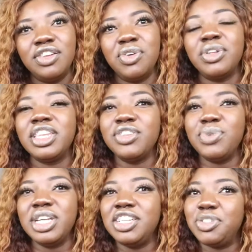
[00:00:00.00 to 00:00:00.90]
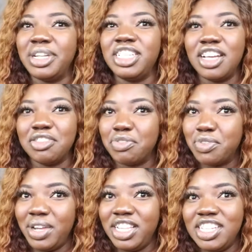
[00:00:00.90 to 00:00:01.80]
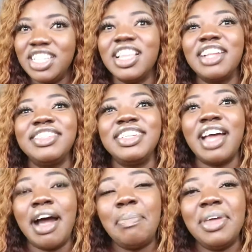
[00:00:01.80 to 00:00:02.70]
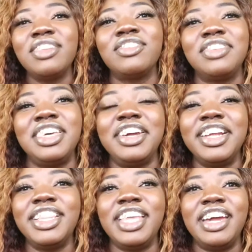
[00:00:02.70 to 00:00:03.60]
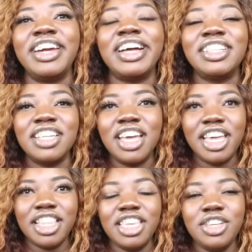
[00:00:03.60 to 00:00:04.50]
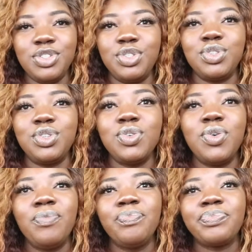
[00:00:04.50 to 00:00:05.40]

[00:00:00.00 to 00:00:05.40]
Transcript: Not really 20 out of 20. That didn't happen. Here and there I had things to do.